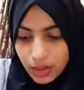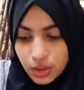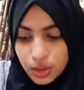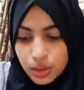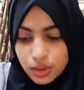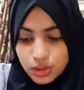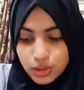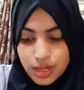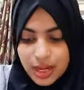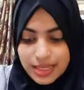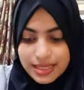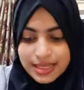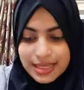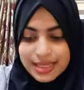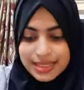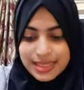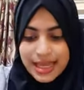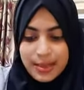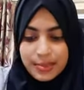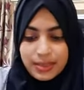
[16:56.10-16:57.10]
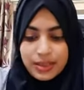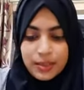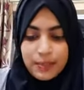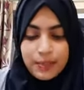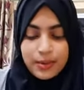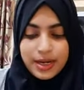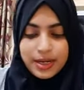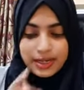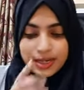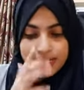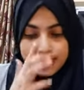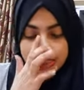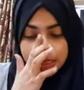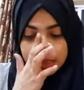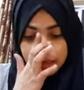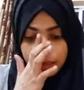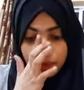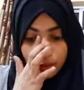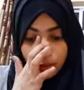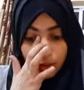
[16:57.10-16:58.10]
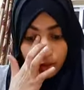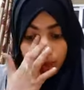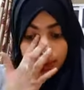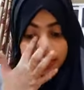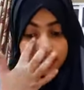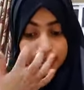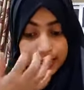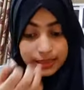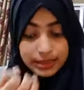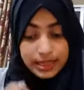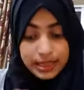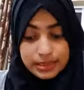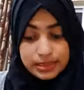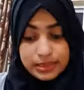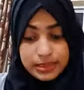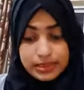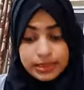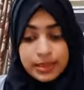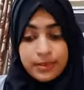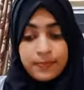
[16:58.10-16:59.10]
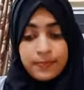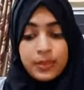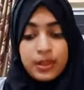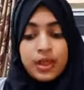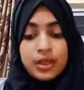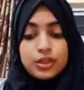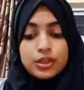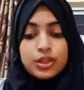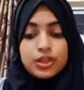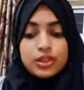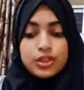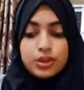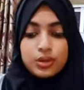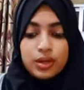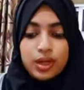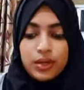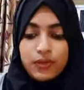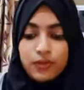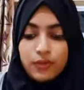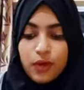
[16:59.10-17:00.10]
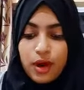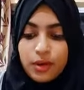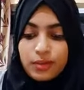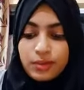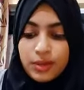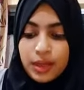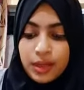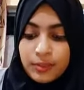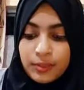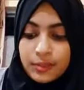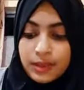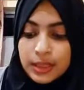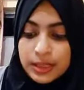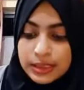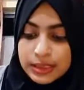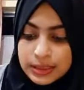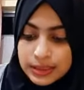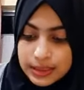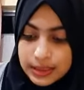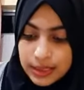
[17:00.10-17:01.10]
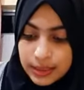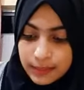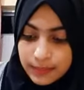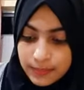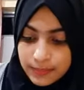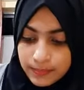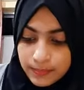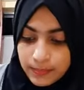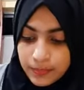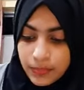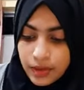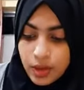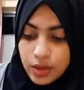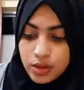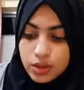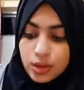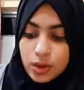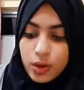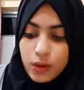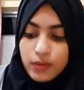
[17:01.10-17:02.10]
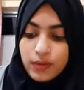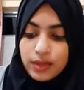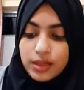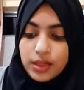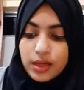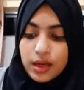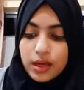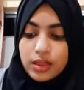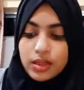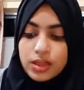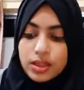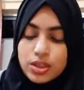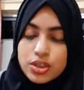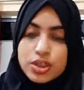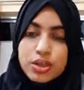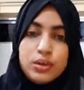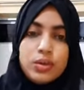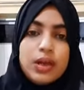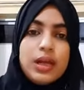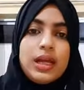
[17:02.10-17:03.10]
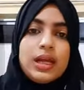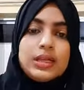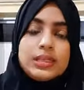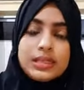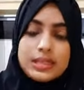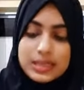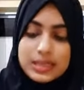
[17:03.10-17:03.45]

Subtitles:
So let's examine the predicates in the following sentences. The jury found him guilty. So over here the jury is the